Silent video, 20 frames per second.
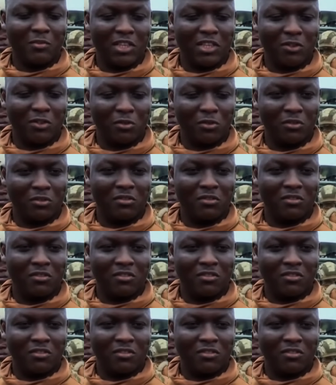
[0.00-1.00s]
either we
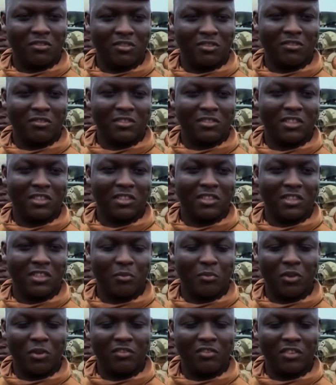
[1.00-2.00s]
unite or
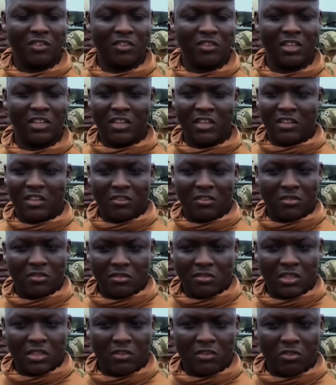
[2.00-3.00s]
we perish as
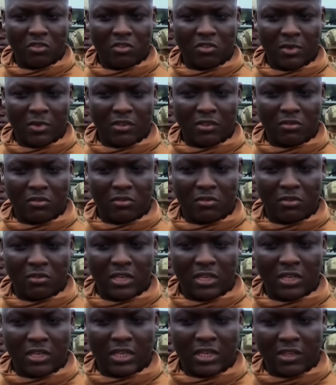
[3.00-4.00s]
divided states.
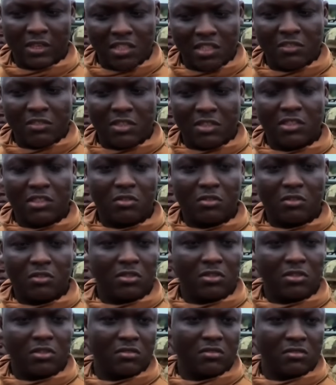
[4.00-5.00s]
His
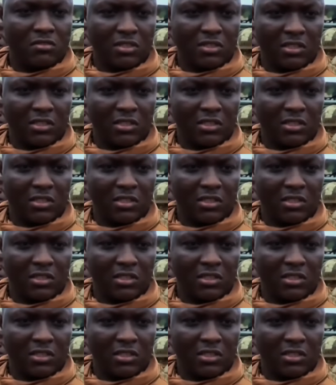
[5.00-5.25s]
actions speak